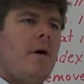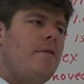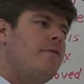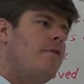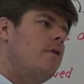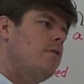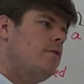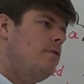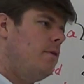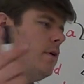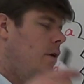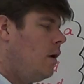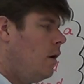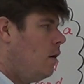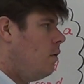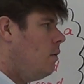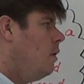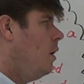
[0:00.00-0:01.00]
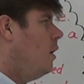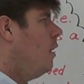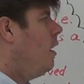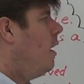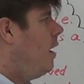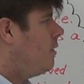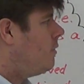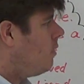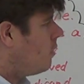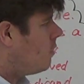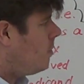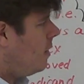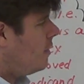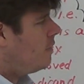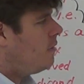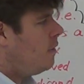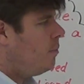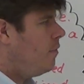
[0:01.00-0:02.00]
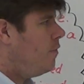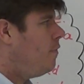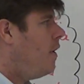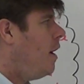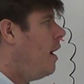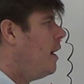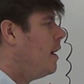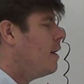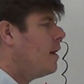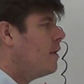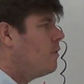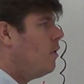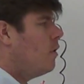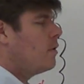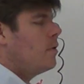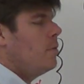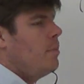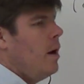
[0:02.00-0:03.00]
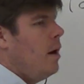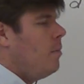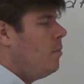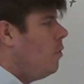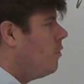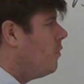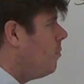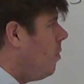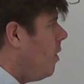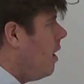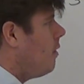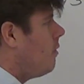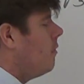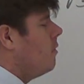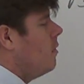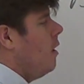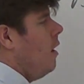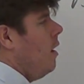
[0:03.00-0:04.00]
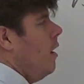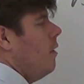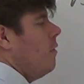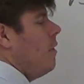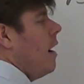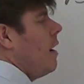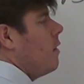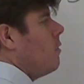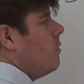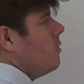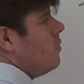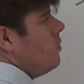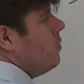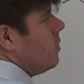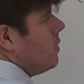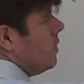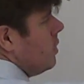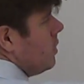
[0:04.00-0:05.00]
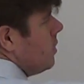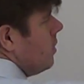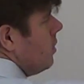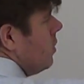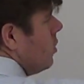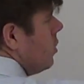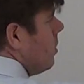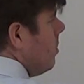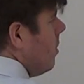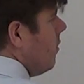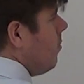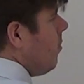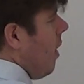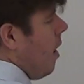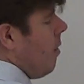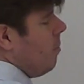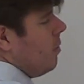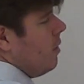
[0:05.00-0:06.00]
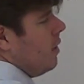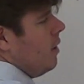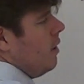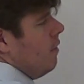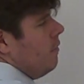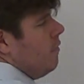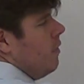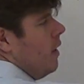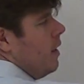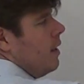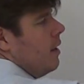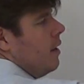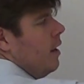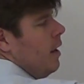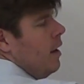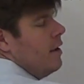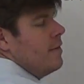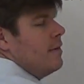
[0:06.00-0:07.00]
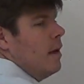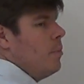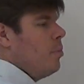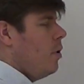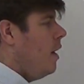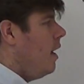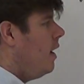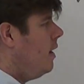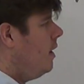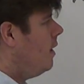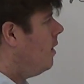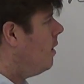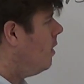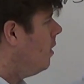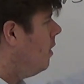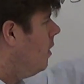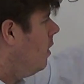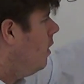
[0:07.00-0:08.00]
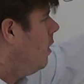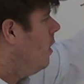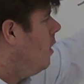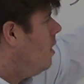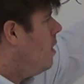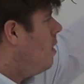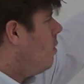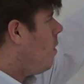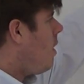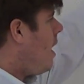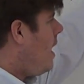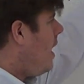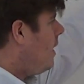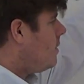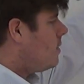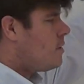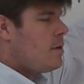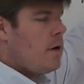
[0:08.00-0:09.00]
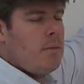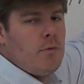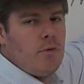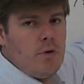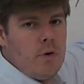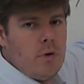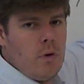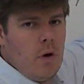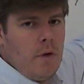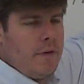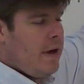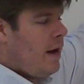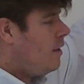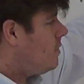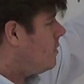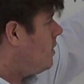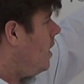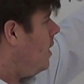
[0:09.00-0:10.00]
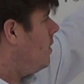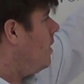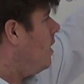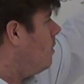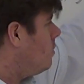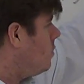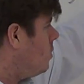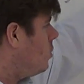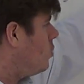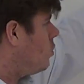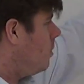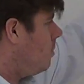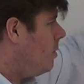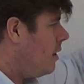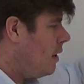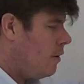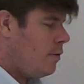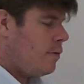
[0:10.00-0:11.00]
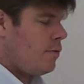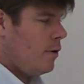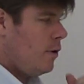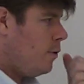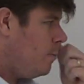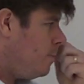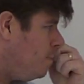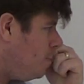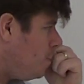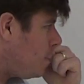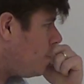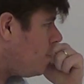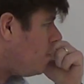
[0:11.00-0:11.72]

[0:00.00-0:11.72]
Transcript: my first video, I talked about simplifying, and I talked about multiplying uh, radicals using just the distributive property of like uh, example A here, where I had some root on the outside that I was distributing through.